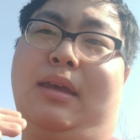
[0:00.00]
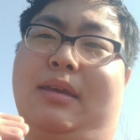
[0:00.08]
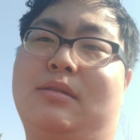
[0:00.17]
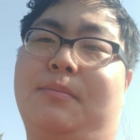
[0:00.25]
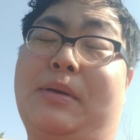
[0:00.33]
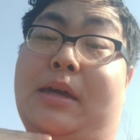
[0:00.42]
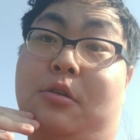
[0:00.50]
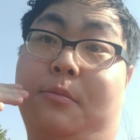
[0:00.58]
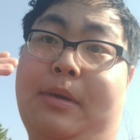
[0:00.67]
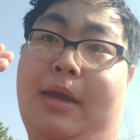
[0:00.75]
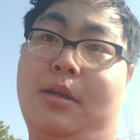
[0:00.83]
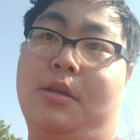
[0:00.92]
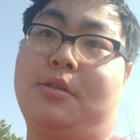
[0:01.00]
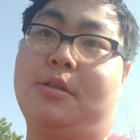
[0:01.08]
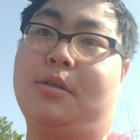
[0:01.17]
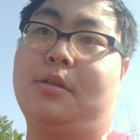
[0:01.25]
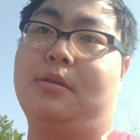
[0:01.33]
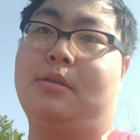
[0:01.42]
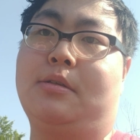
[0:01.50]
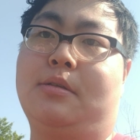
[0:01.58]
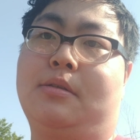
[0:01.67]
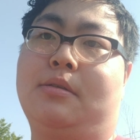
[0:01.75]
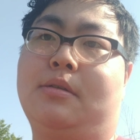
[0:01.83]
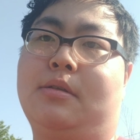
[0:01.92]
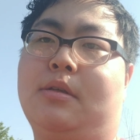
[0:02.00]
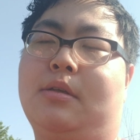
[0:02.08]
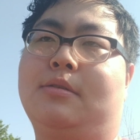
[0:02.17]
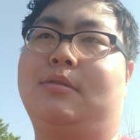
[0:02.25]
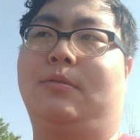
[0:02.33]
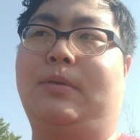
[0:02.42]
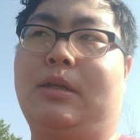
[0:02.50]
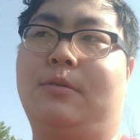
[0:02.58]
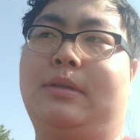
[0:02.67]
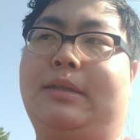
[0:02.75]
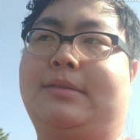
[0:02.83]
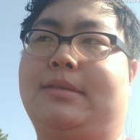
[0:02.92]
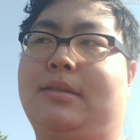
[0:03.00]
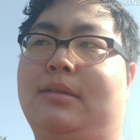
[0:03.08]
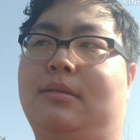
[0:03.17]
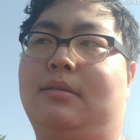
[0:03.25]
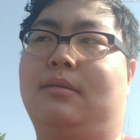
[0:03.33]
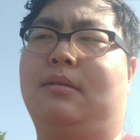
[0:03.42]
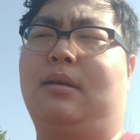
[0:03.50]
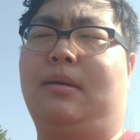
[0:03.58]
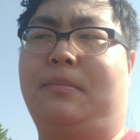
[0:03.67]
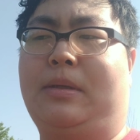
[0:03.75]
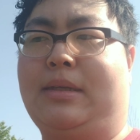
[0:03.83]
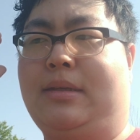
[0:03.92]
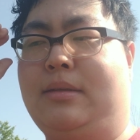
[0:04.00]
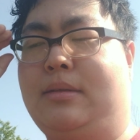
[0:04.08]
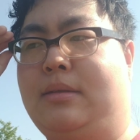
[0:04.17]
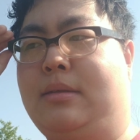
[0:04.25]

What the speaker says: is a better manager, so we don't need to get